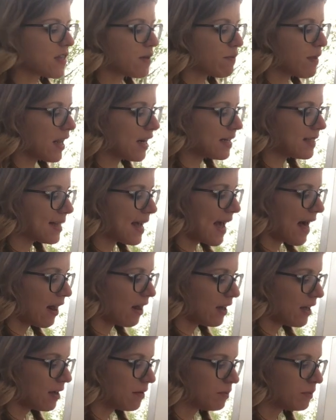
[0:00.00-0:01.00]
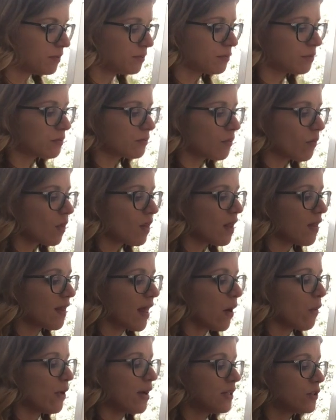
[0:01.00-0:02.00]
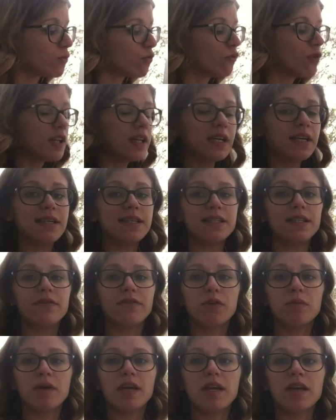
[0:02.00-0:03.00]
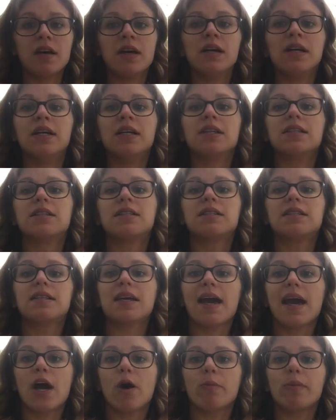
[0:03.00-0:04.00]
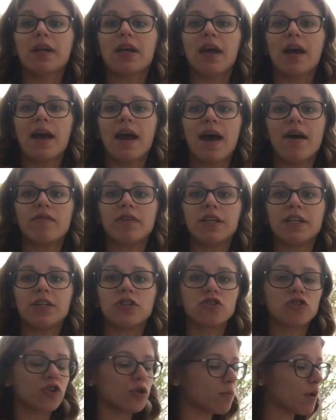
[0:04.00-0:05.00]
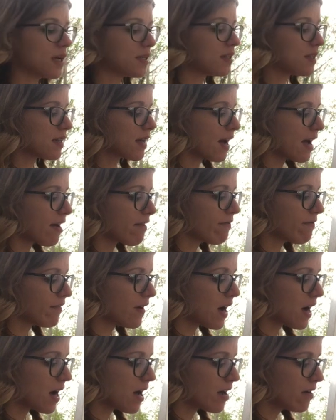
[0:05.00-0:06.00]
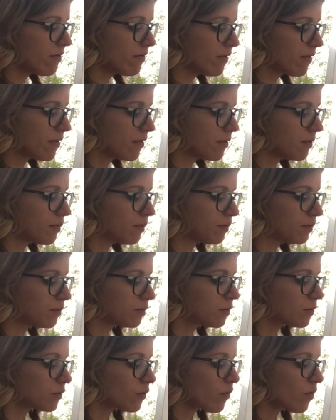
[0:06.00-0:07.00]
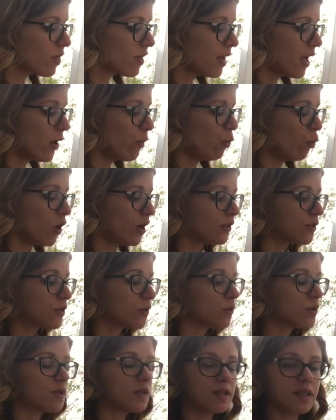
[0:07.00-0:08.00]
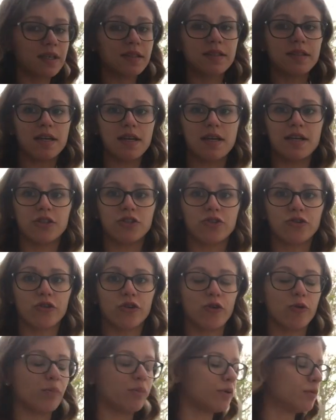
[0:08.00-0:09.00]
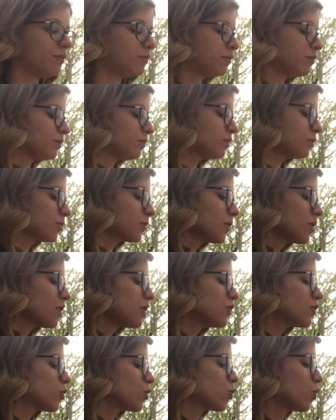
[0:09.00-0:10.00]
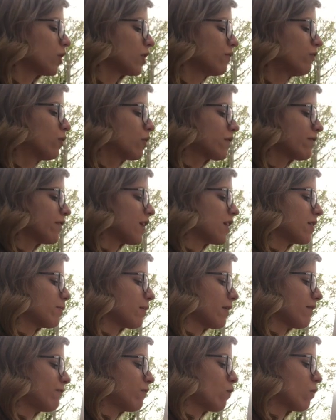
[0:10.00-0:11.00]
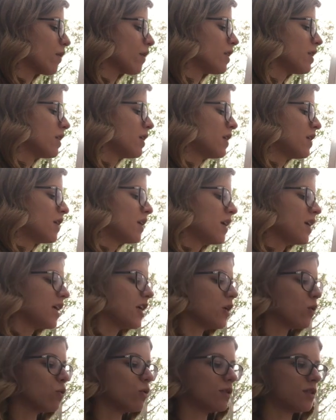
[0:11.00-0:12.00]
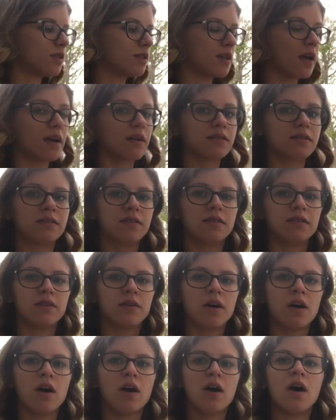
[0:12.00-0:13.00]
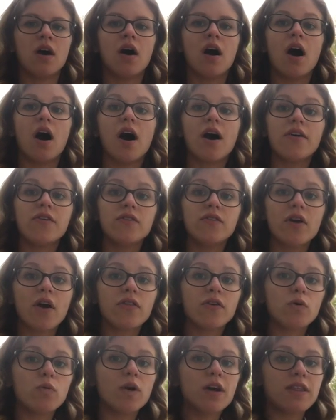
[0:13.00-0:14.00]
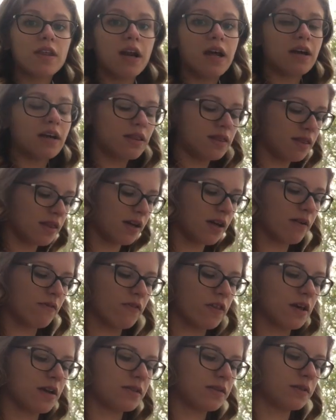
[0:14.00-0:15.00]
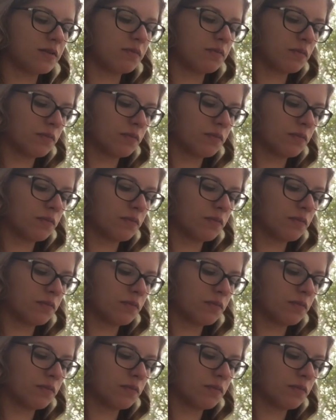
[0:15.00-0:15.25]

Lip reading: then made a tally. That way it's really easy for me to see how many I have in each group. I see that I have 5 and 1, so 6 in each group. So 24 divided by 4 equals 6. Another way that I can think of this,